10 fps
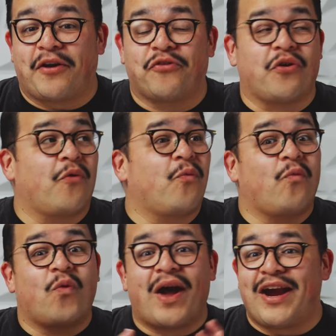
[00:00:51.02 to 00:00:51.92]
onto a
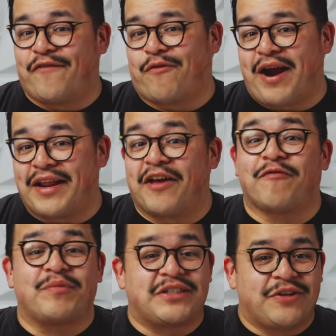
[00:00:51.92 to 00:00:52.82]
wide variety
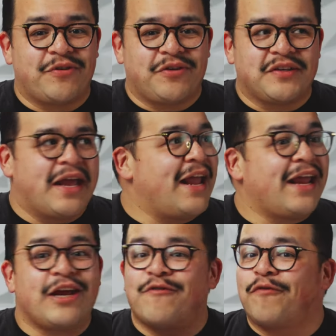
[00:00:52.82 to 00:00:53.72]
of materials
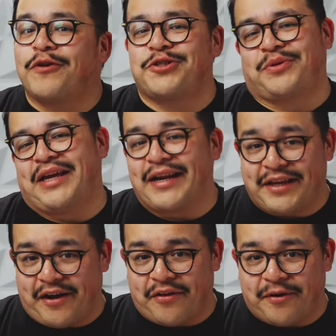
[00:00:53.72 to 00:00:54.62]
in virtually any
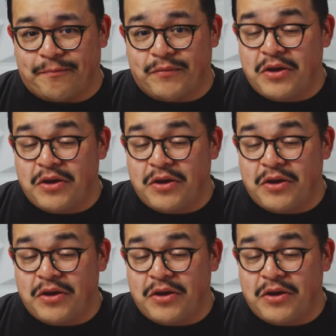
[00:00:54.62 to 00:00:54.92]
color.